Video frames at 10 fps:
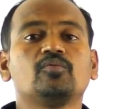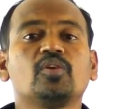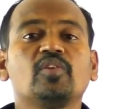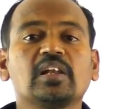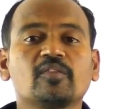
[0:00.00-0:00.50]

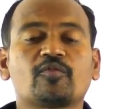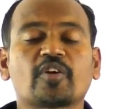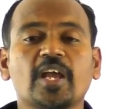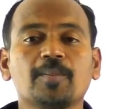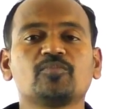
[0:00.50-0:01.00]
we will
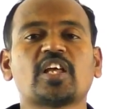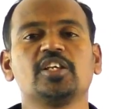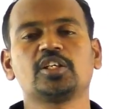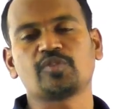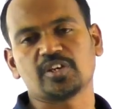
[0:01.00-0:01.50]
frame
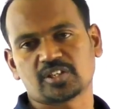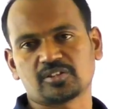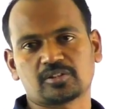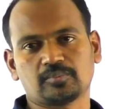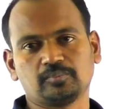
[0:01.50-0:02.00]
the
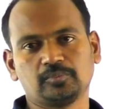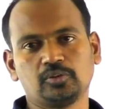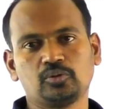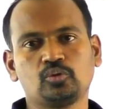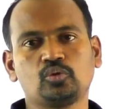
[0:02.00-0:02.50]
equations.
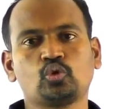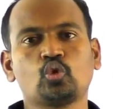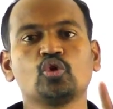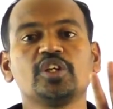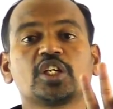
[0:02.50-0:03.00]

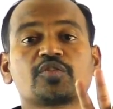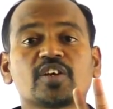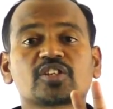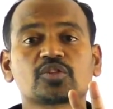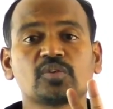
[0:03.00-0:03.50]
2
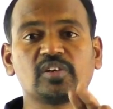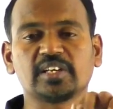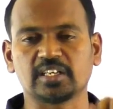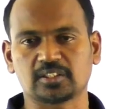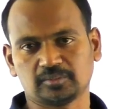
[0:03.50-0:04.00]
equations we will
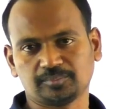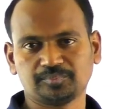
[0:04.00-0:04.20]
get.